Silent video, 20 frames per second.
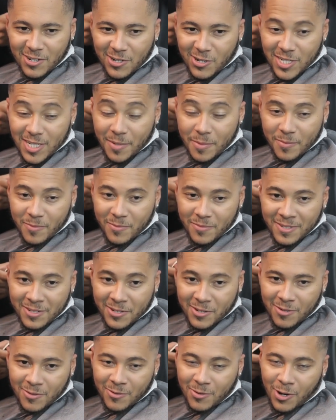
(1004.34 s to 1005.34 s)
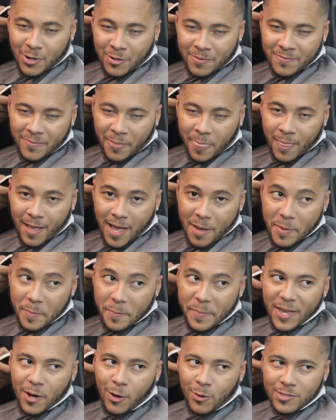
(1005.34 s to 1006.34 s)
because I'm a
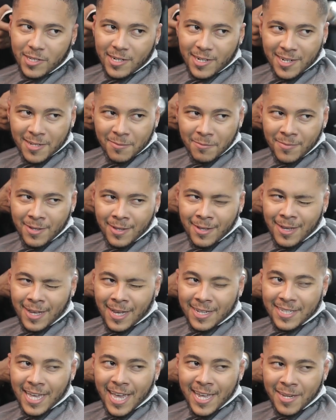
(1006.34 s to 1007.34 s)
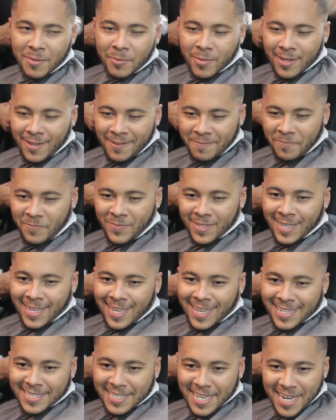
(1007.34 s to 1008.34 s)
bit older than him, a tiny bit
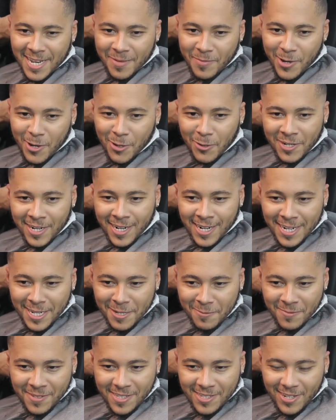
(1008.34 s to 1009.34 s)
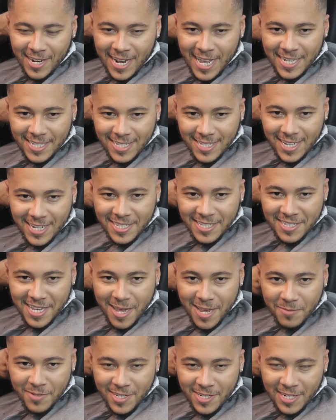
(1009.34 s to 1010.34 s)
older than him. So like certain
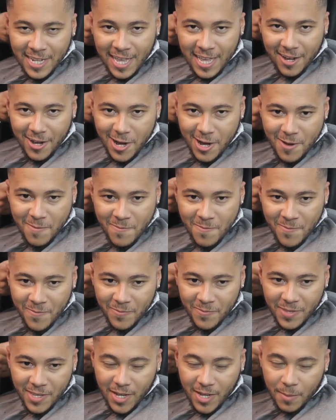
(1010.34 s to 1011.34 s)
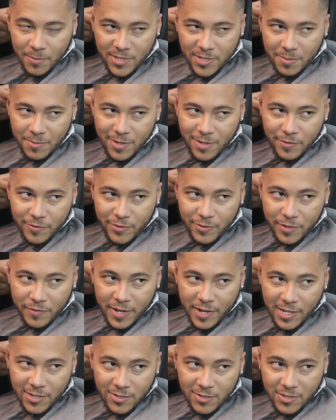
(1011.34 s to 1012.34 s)
times, it's like, he comes to me for
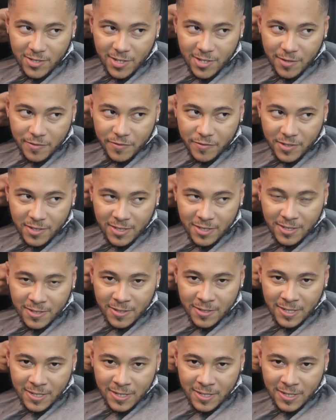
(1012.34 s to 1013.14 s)
advice on certain things.